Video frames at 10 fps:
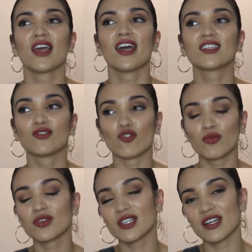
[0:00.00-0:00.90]
It's
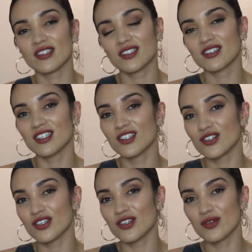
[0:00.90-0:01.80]
normal there to
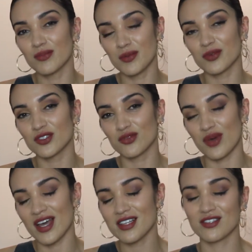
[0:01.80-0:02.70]
see people
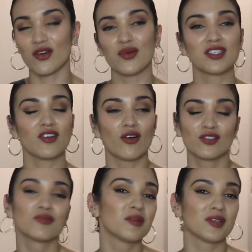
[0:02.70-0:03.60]
sweat, so this
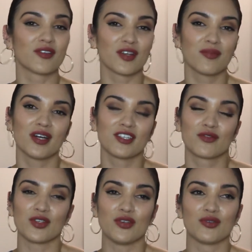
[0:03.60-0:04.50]
also might be a great place for
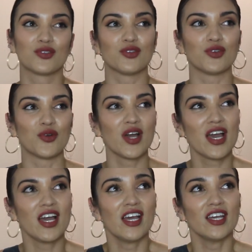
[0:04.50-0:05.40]
you to,
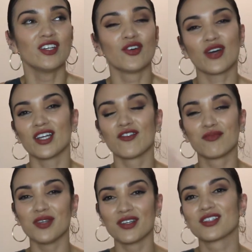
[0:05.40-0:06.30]
you know, kind of
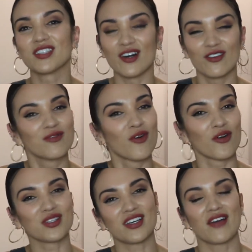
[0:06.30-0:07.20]
be yourself more
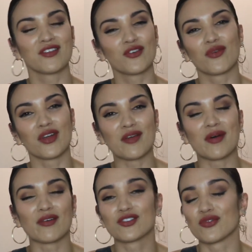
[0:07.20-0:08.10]
without having to worry
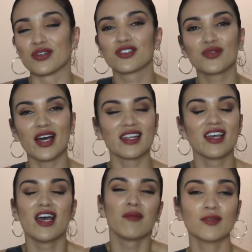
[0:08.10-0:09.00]
about showing your sweat.
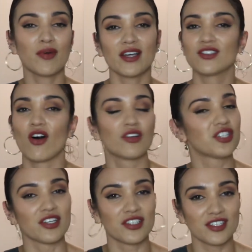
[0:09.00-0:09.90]
This applies to all
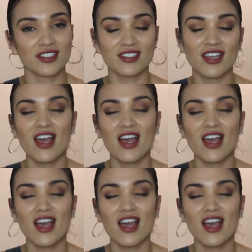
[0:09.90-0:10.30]
genders.